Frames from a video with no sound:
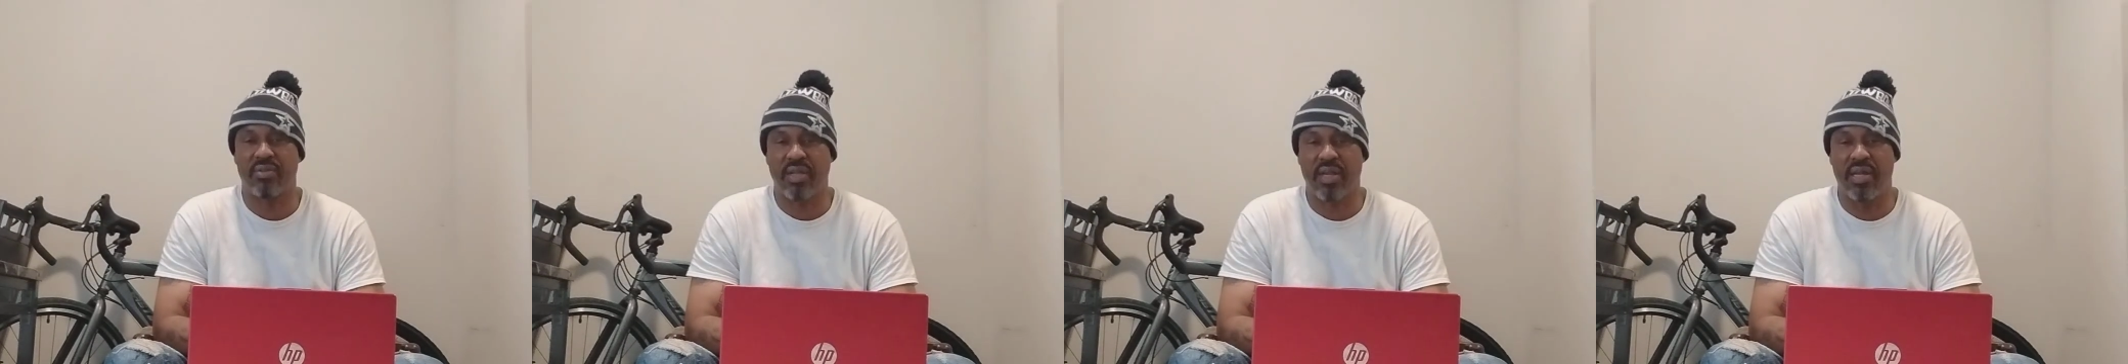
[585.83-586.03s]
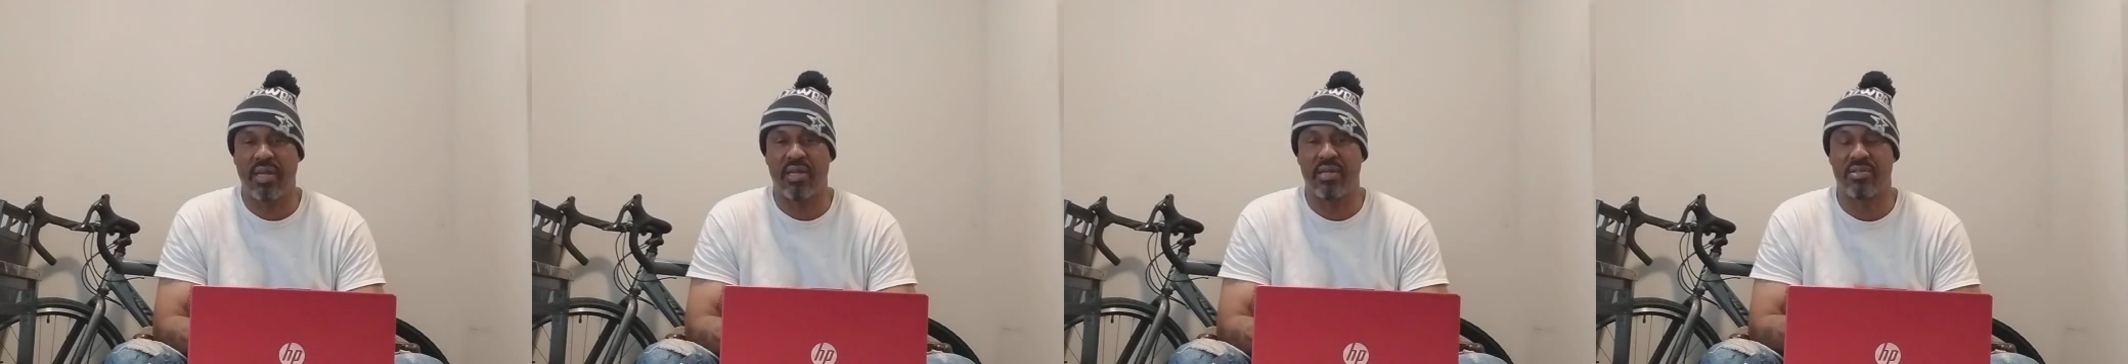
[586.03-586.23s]

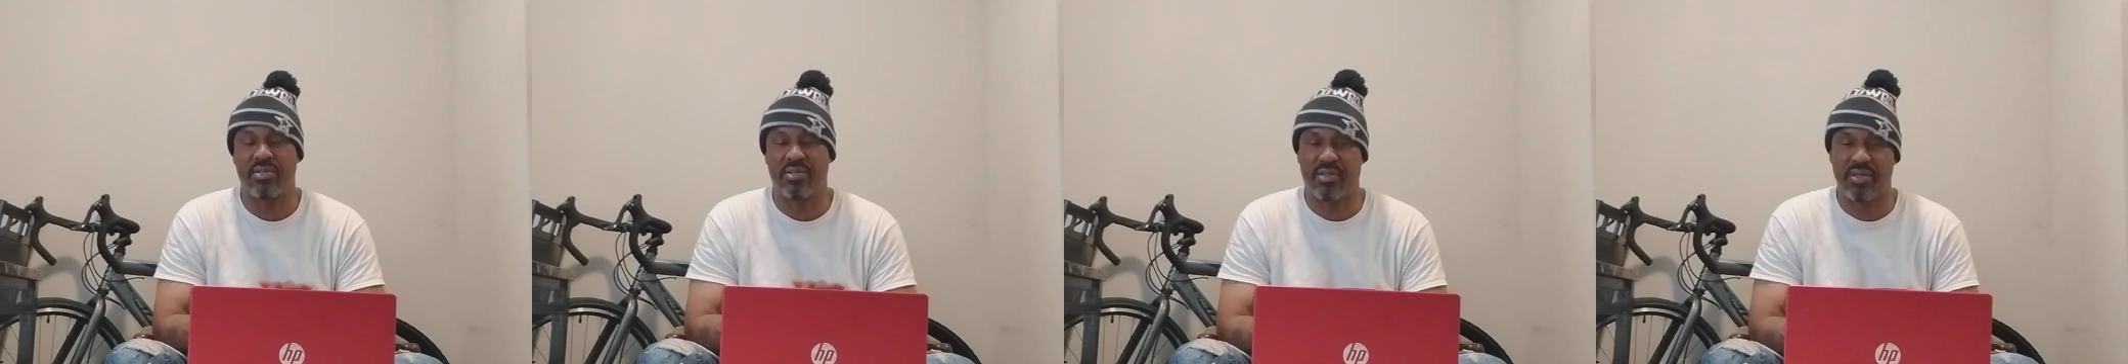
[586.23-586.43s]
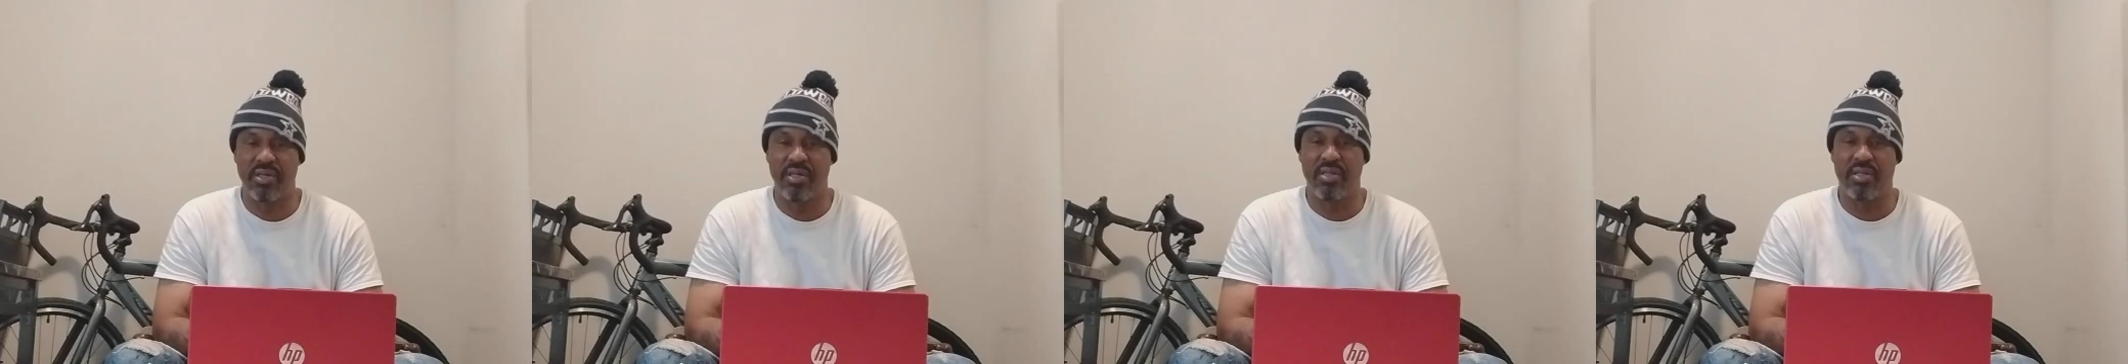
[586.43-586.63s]

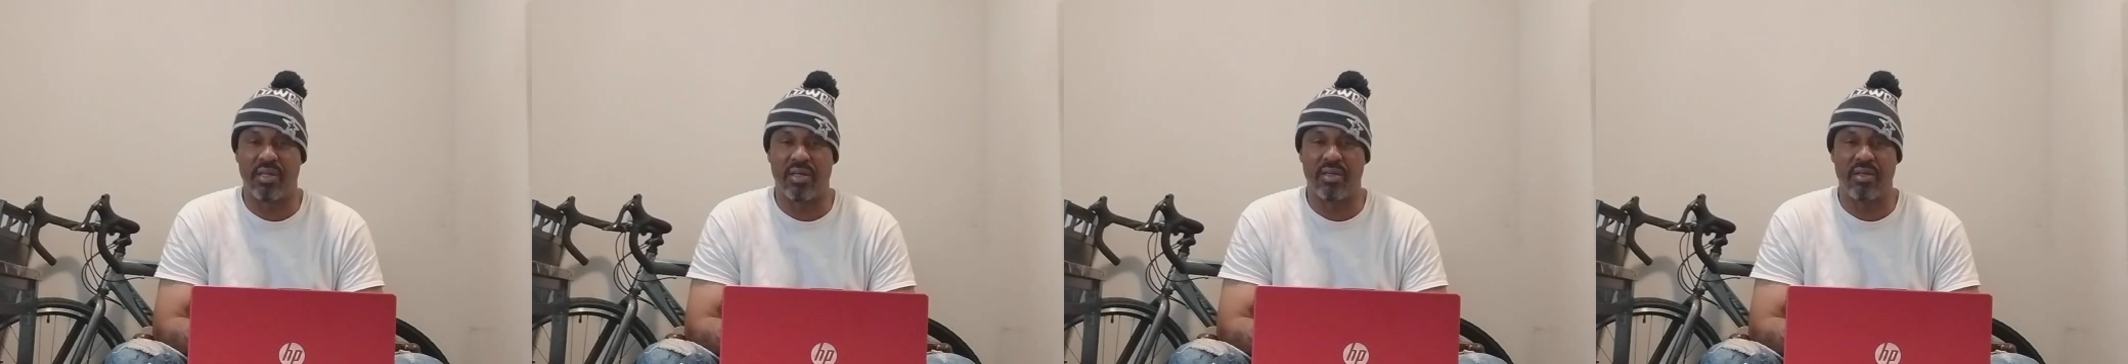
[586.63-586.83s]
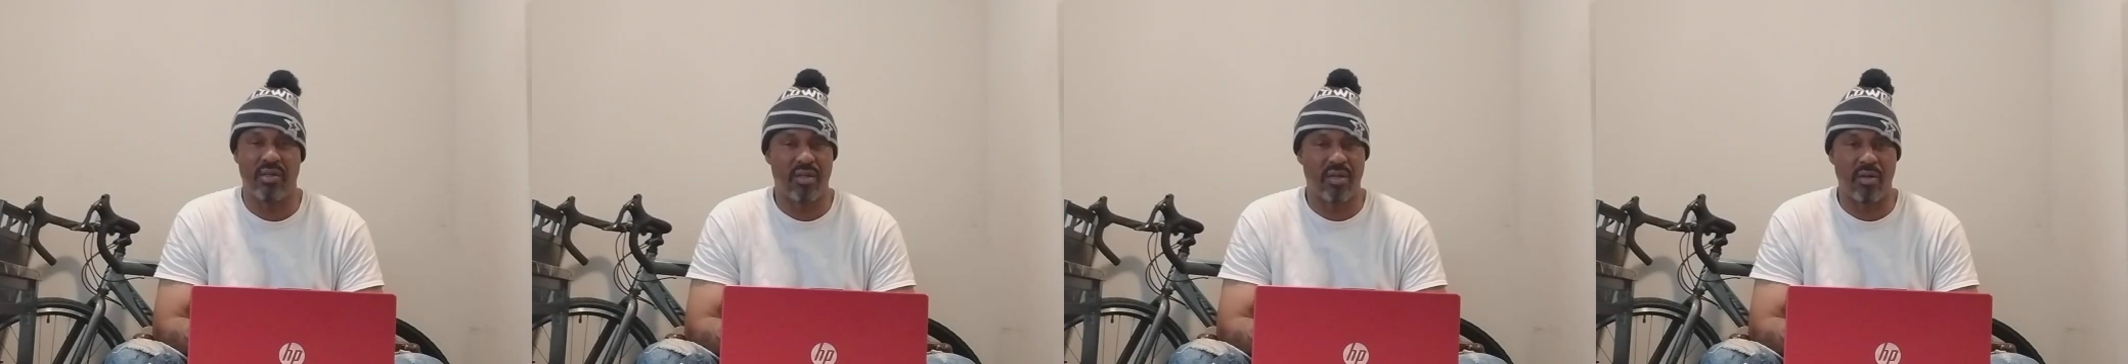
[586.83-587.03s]
things to you,
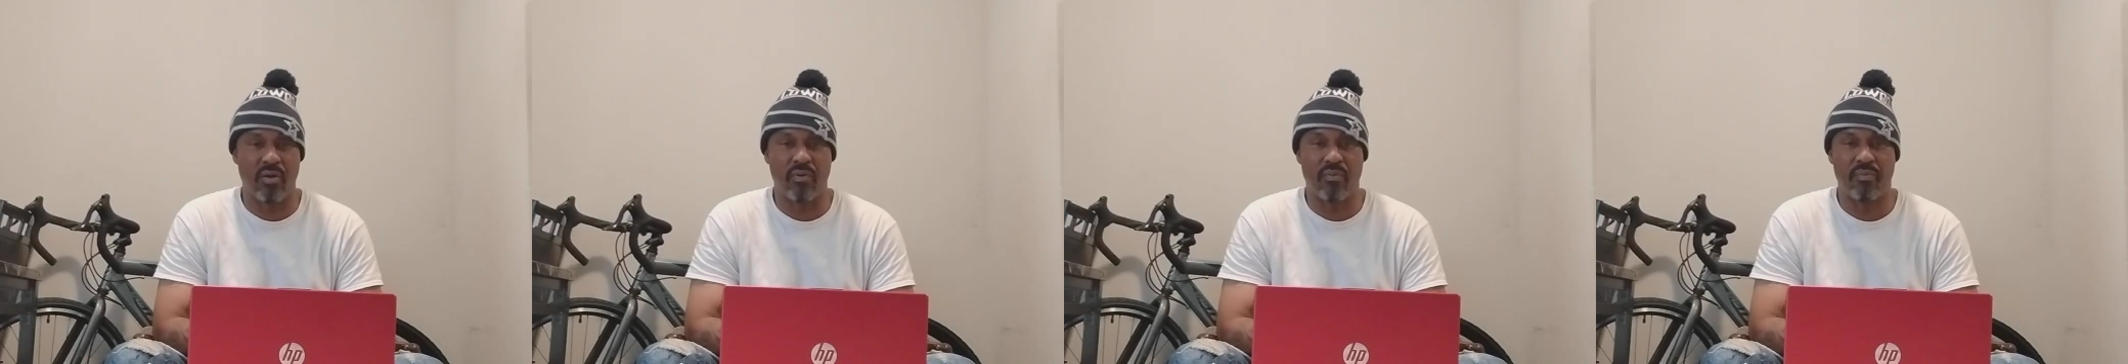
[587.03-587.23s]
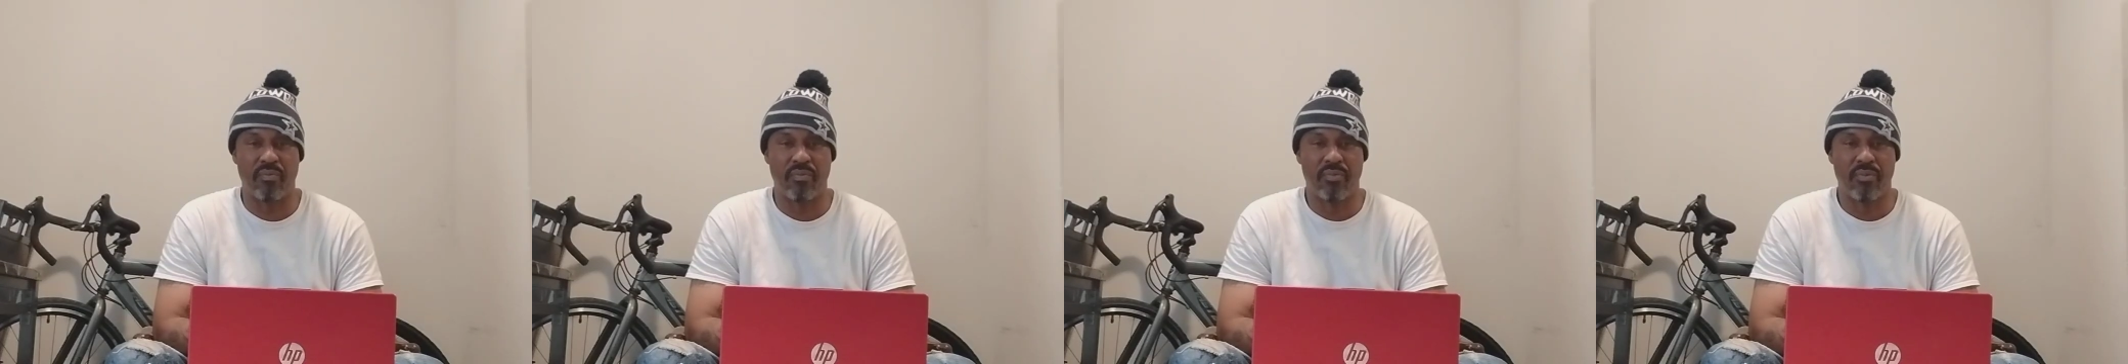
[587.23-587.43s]
you
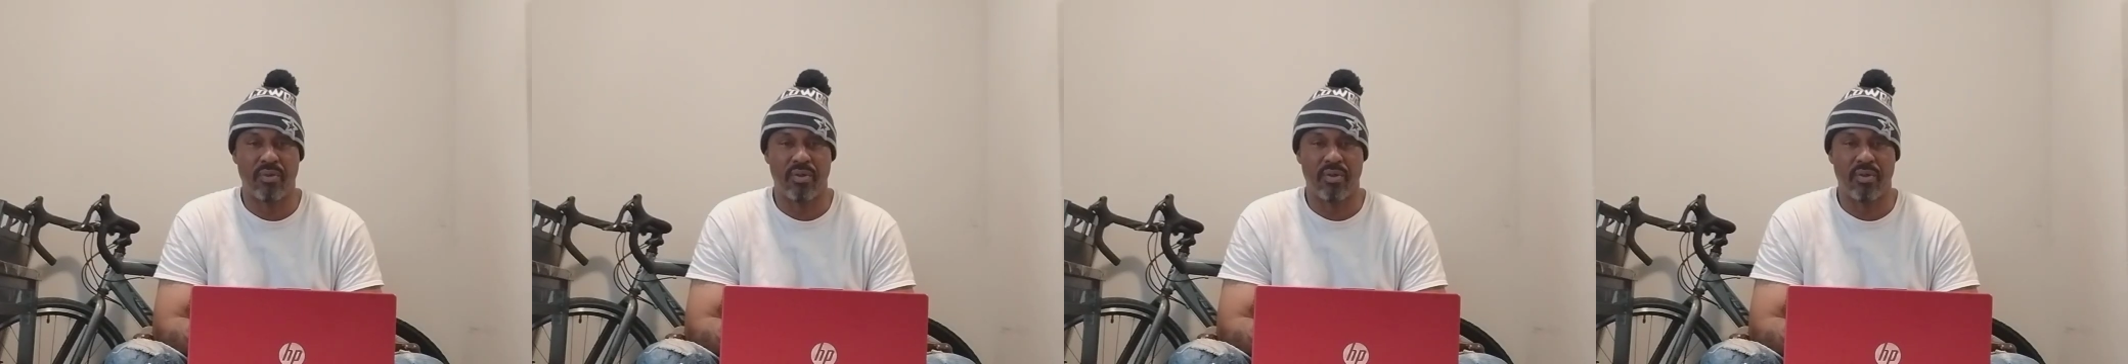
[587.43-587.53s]
know.